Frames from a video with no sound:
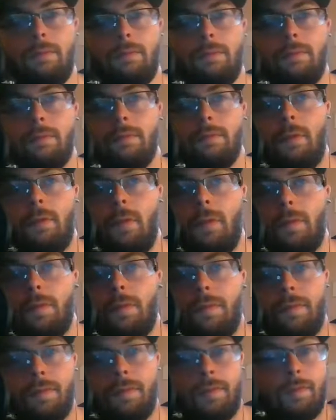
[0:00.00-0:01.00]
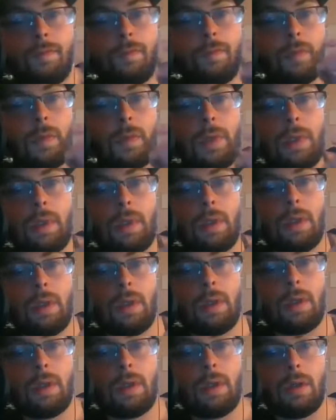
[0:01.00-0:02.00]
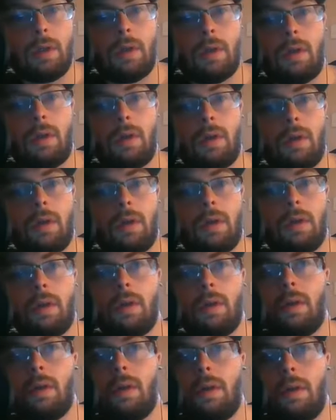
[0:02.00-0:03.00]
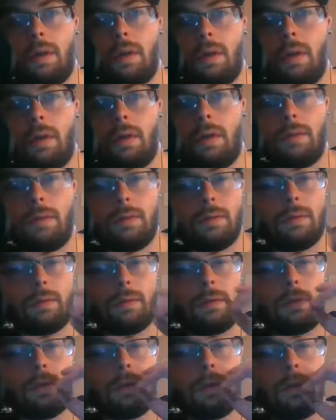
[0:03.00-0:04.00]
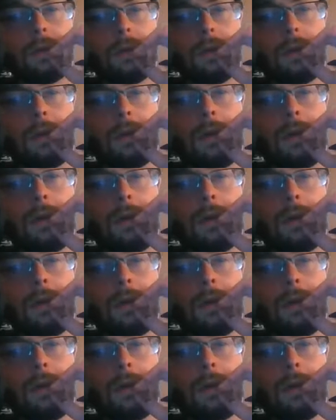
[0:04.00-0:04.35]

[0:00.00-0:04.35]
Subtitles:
The person shown says nothing.